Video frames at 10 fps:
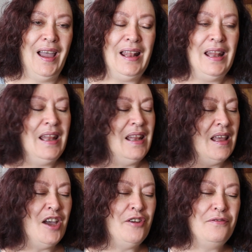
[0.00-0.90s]
I
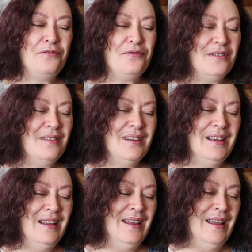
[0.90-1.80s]
love
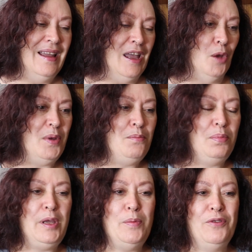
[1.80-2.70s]
helping
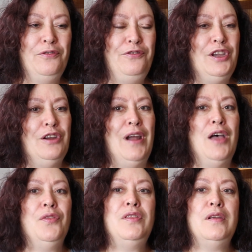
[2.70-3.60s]
people figure
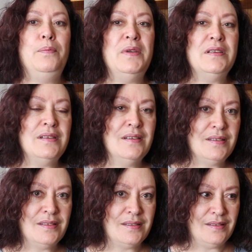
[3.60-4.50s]
out their
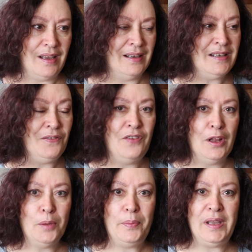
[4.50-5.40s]
business and
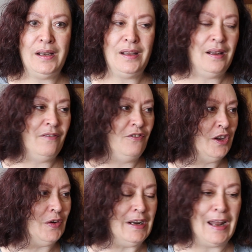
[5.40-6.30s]
developing it and
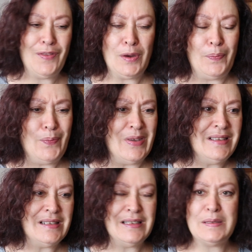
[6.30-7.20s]
figuring out their
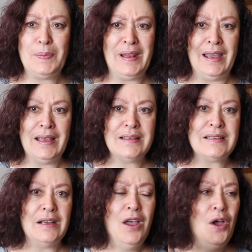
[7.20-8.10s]
business
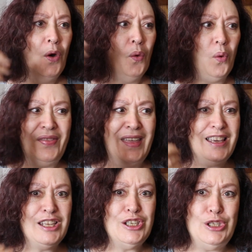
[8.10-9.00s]
plans and what they
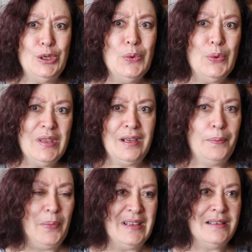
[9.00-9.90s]
can do with
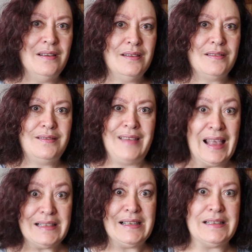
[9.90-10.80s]
their business.
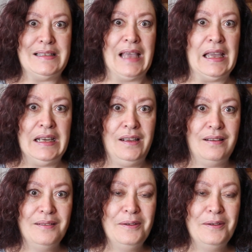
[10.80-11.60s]
That's exciting.